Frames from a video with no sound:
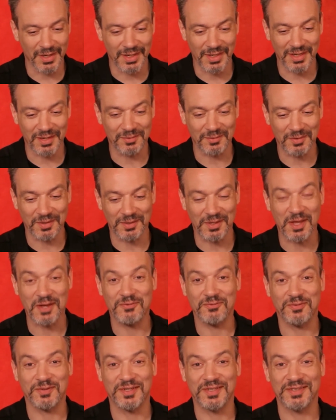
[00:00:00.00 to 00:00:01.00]
and I get
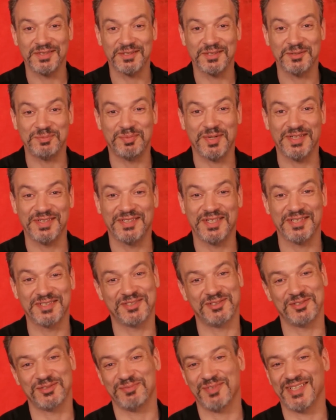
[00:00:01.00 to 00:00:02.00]
a lot of uh, good pen
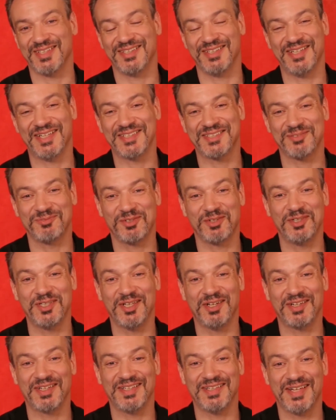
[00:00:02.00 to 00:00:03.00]
testers in my class. I'm
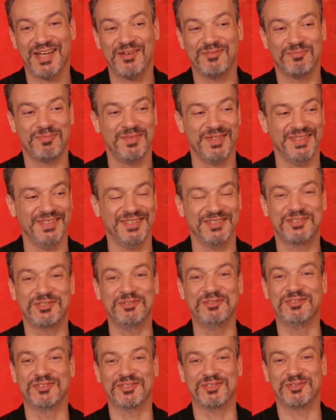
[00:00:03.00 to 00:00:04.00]
very lucky to have
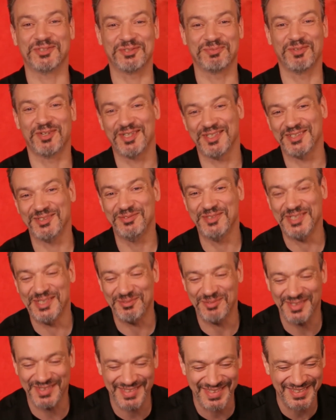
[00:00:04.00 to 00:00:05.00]
uh, students who are smarter
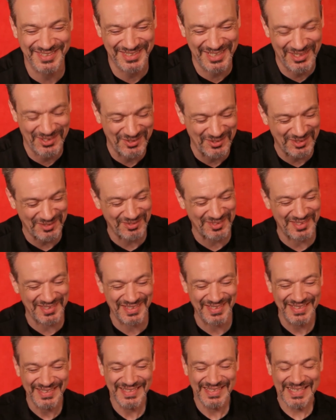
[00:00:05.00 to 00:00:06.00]
than me, but they share it
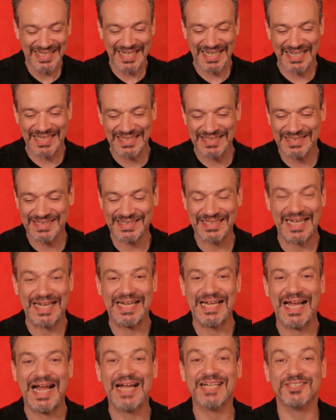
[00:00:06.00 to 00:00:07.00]
with me. And they, and
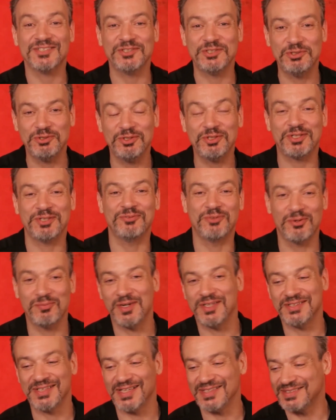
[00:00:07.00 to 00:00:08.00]
said, actually, you look
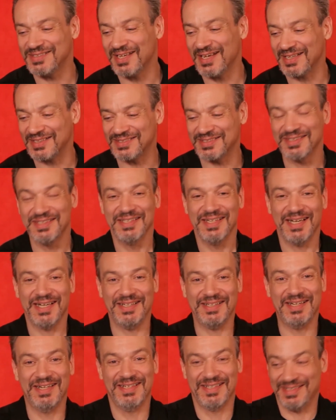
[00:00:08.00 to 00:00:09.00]
in robot.txt,
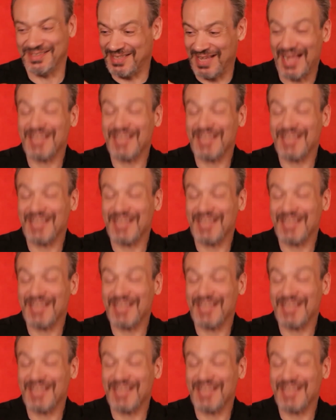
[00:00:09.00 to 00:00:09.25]
and